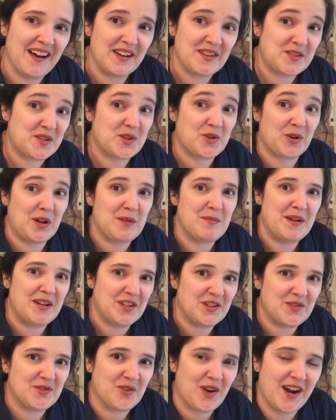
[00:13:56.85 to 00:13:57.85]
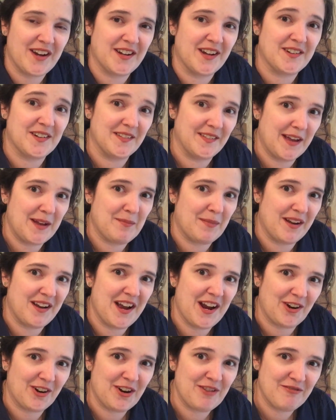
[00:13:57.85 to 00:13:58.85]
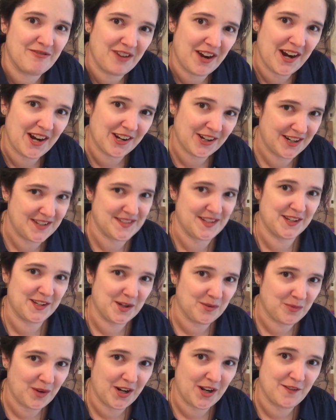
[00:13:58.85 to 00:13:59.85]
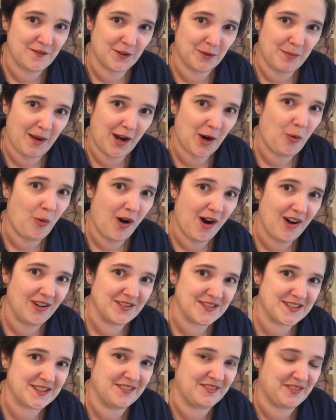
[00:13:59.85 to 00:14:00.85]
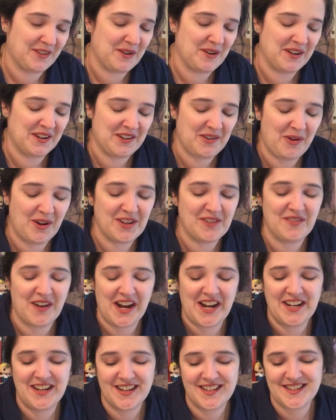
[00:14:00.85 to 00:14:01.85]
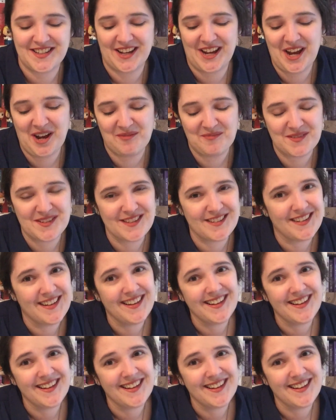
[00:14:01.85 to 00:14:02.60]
screaming and trying not to light my hair on fire as I get ready for my quals for qualifying exams.